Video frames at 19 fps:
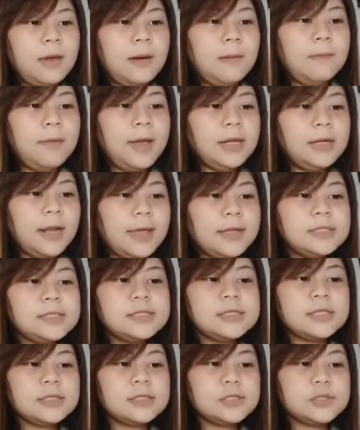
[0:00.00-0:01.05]
Mainland
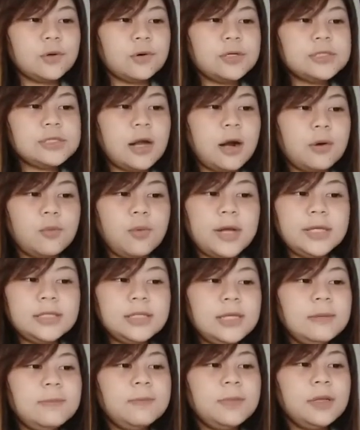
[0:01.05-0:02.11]
censors are
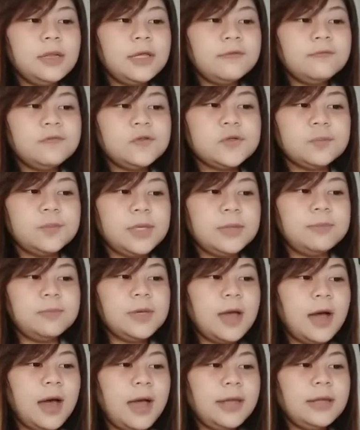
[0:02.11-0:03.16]
widely believed to be
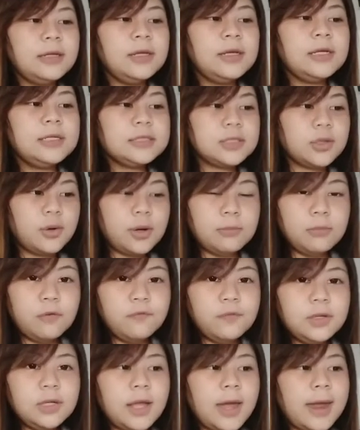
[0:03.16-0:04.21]
behind the
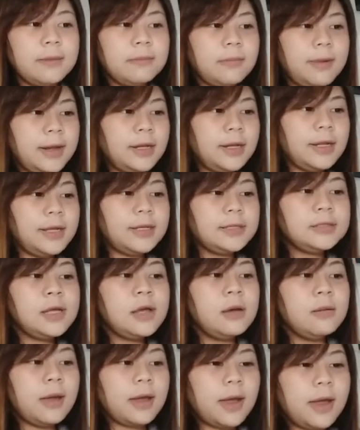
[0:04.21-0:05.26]
removal, and mainland
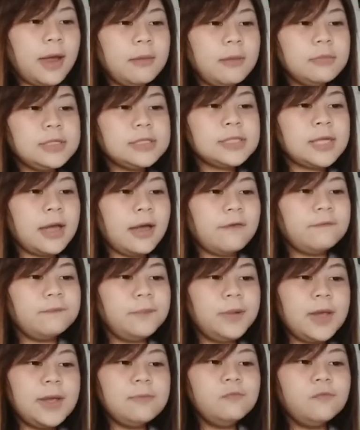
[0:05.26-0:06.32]
gamers have
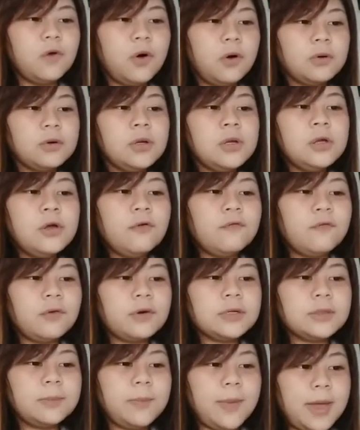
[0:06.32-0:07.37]
blamed Wong for
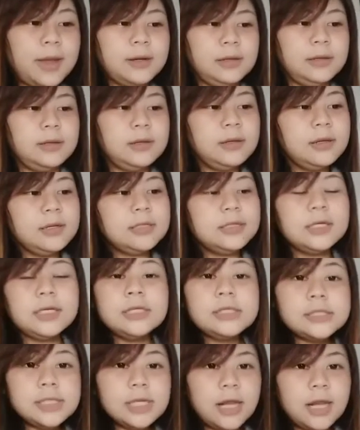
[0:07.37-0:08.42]
the ban. The
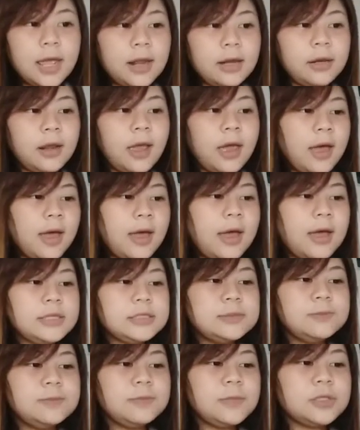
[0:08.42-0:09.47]
incident has
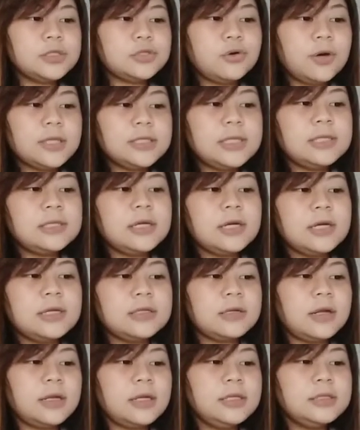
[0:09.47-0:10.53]
attracted the
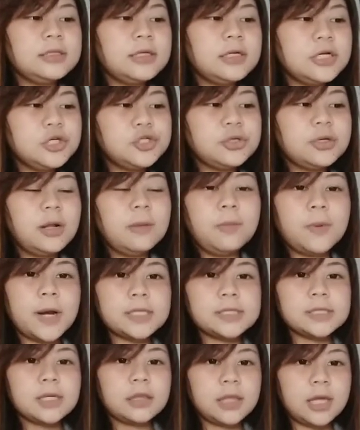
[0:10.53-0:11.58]
international
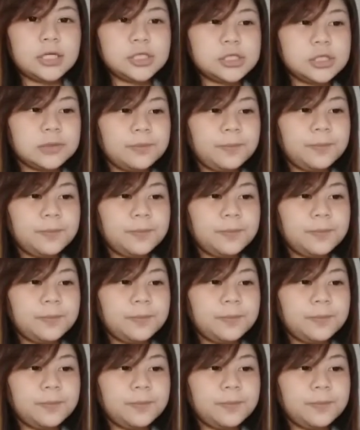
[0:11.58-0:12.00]
press attention.